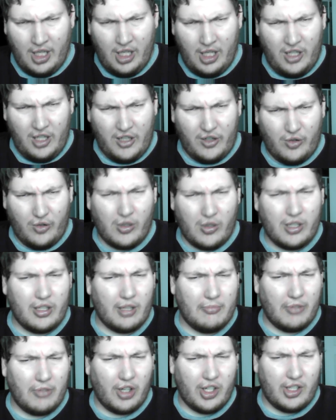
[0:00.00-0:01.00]

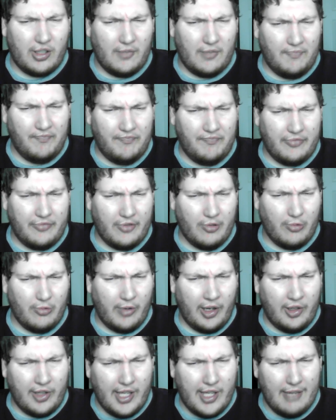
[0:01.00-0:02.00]
Quantum Girl.
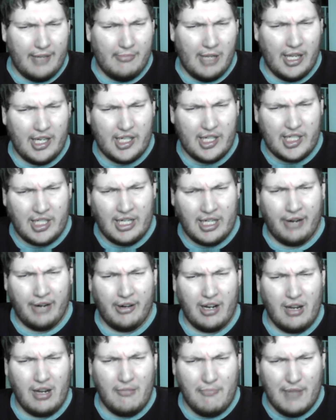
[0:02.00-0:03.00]
Real name
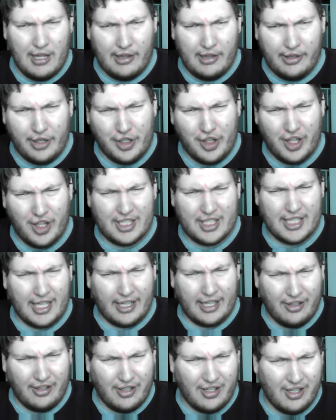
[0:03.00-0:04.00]
Sharon Miller II.
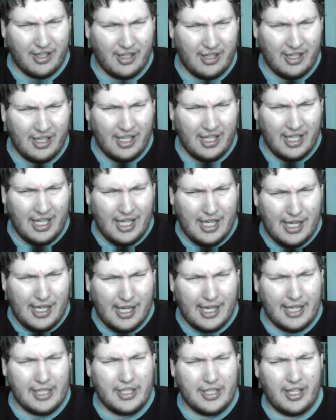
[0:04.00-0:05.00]

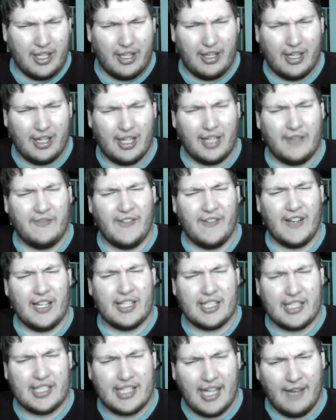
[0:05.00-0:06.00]
Height 9 feet
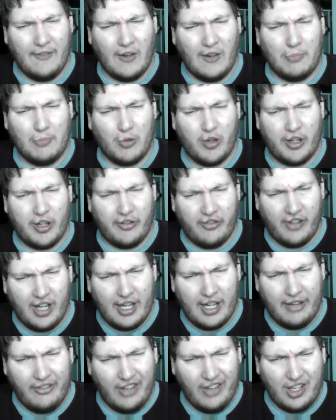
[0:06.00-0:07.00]

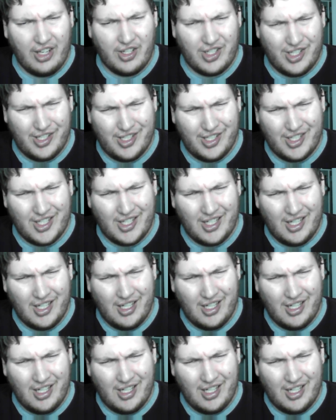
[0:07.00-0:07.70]
7.5 inches.